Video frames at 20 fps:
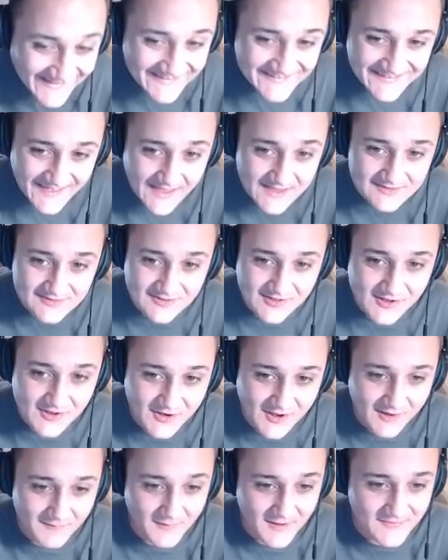Yes, dude.
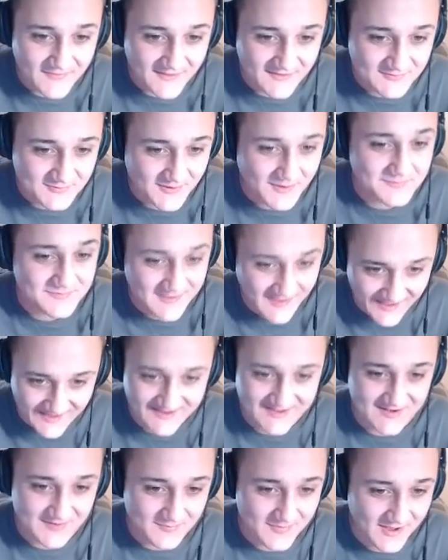Alright, that's what I'm
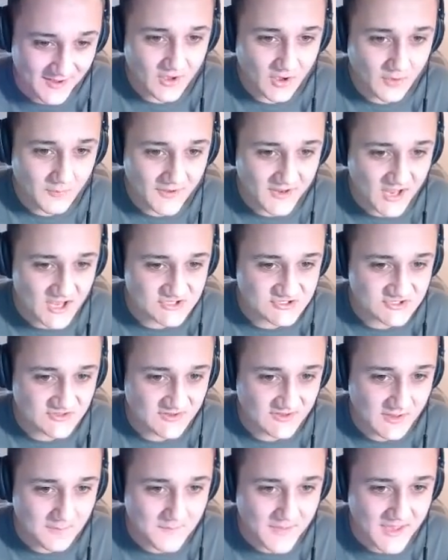talking about. Oh my gosh, it's
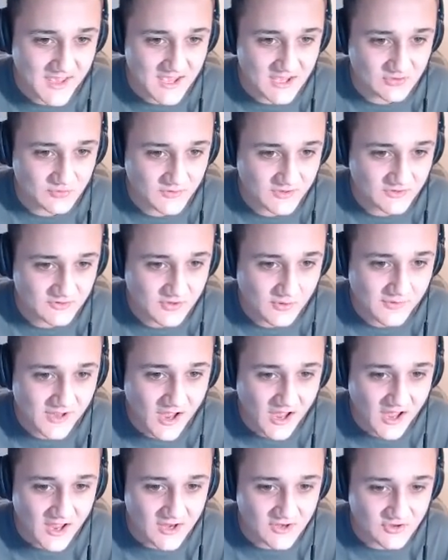like a maze. What is going
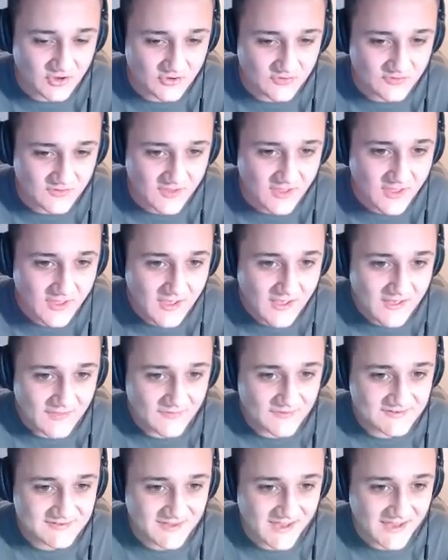on, dude?
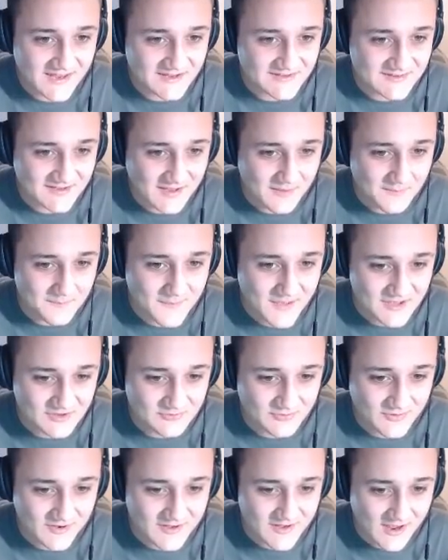The site is like a maze
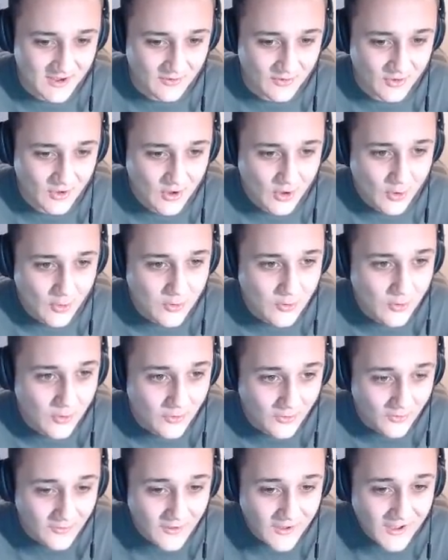right now.
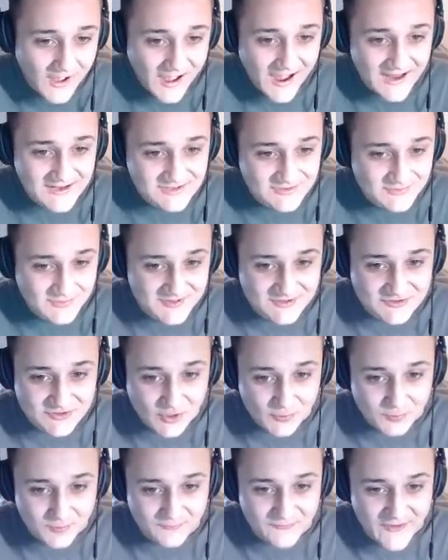I just went
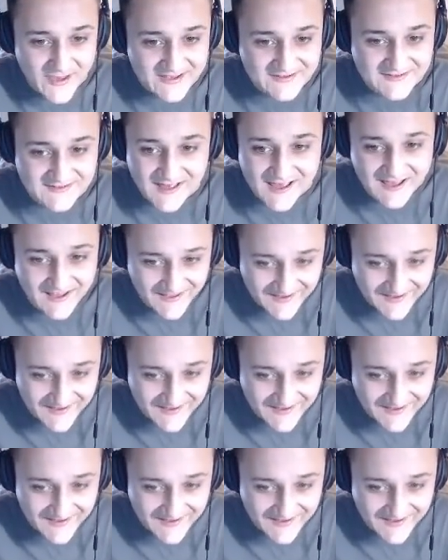super fast there.